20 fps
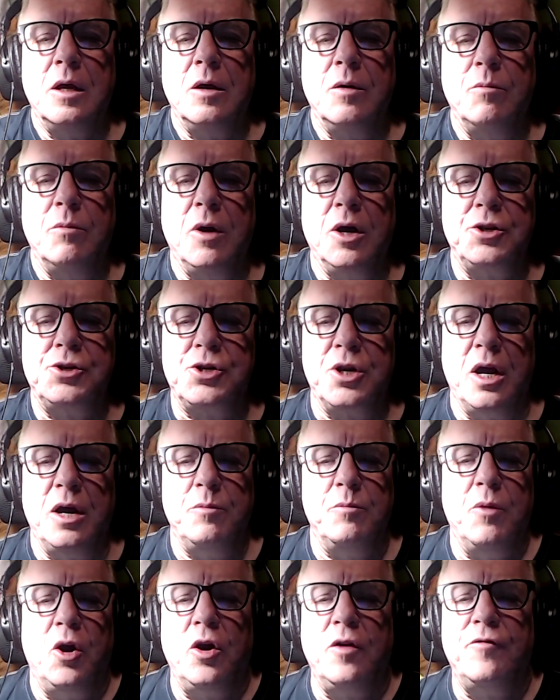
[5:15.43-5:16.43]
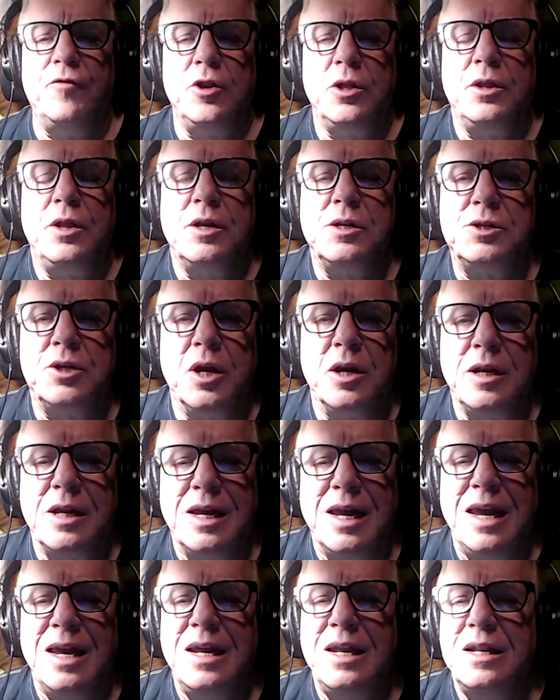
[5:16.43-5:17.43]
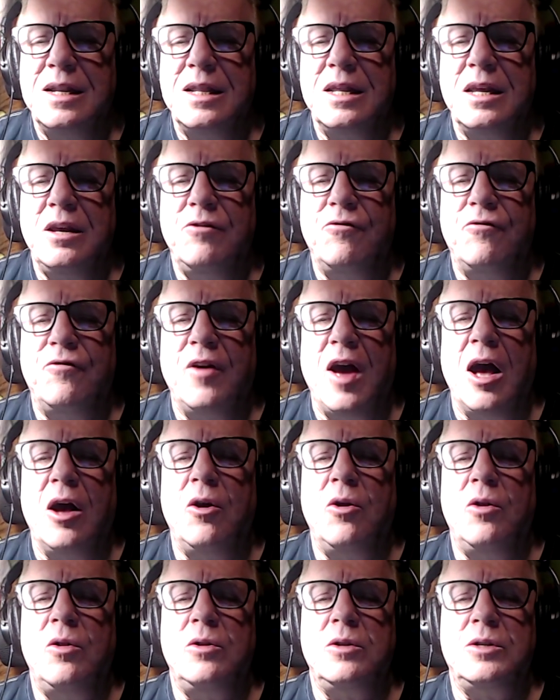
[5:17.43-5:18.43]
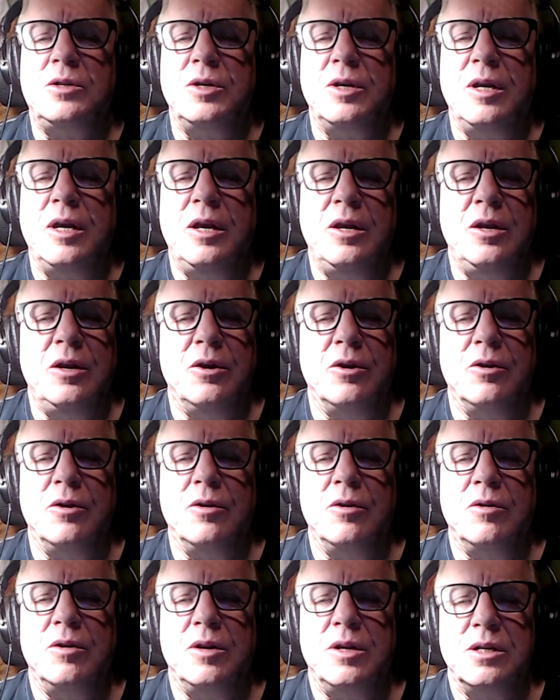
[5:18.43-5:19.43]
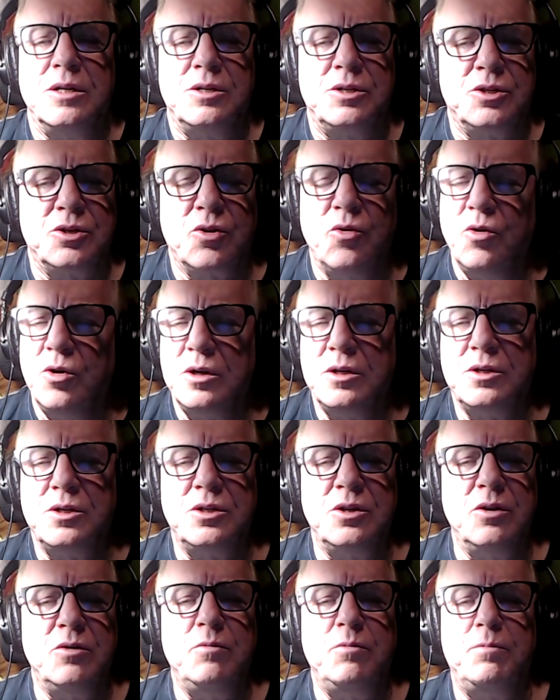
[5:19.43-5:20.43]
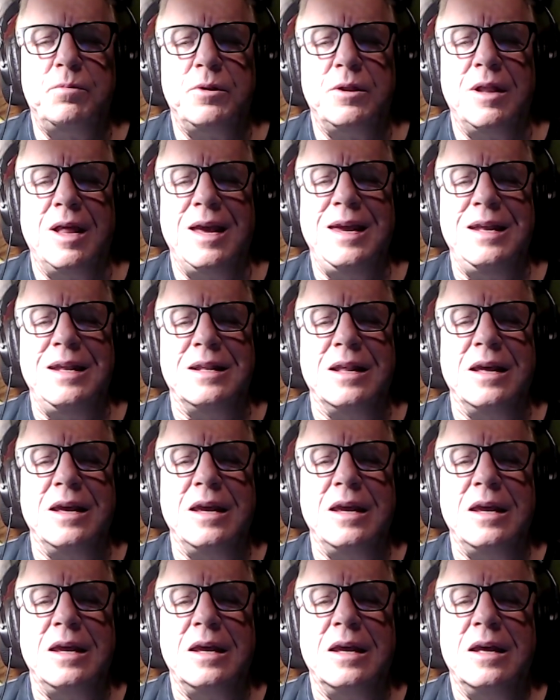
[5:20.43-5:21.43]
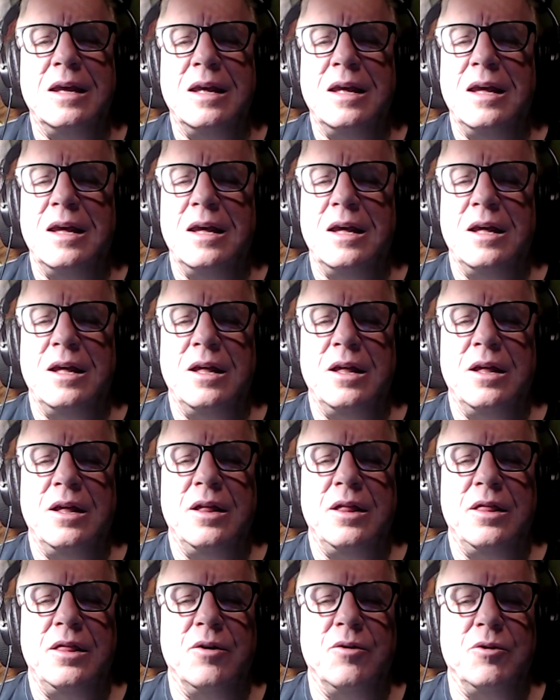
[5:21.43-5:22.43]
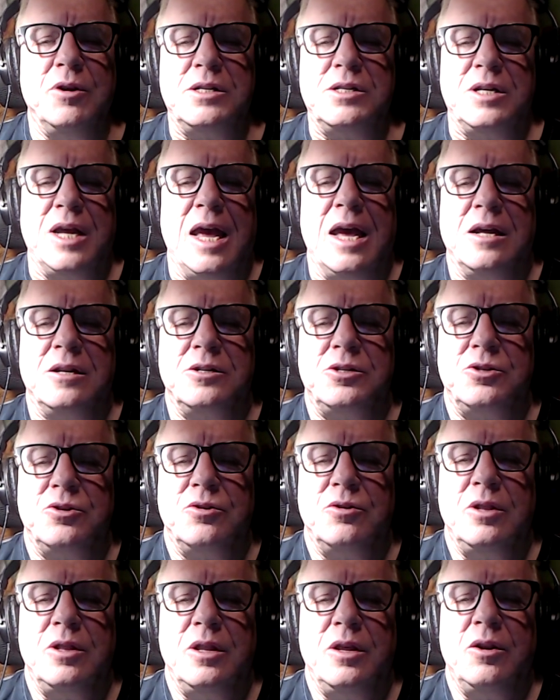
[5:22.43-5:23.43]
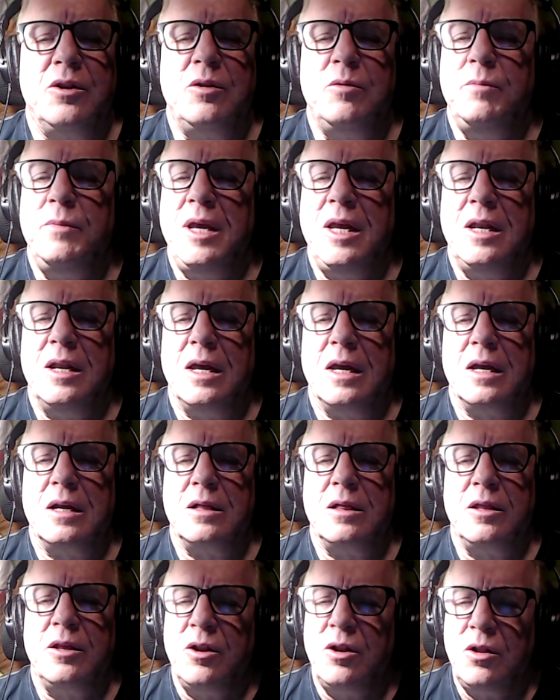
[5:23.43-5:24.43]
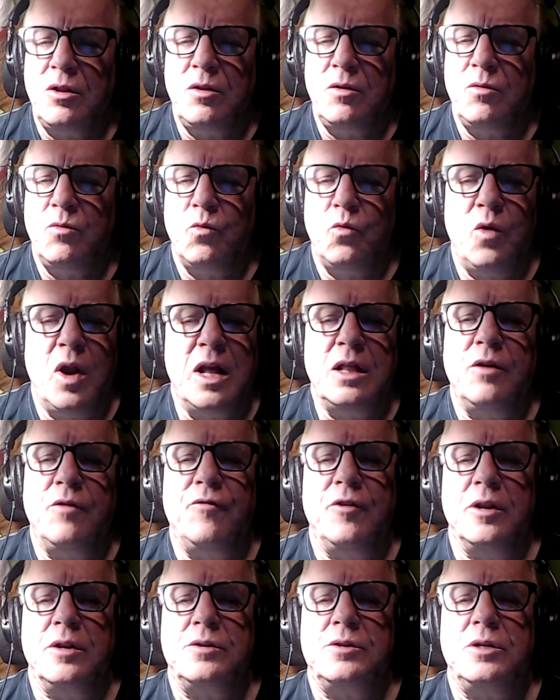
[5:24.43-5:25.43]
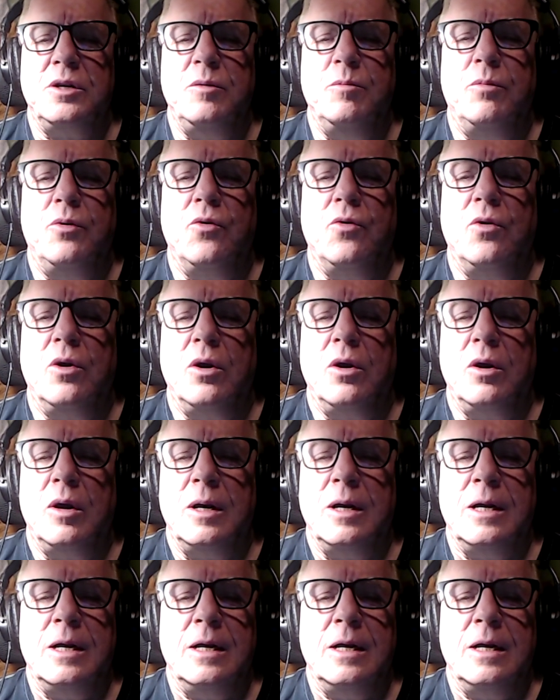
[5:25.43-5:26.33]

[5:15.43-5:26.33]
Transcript: Much I marveled this ungainly fowl to hear discourse so plainly, though its answer little meaning, little relevancy bore.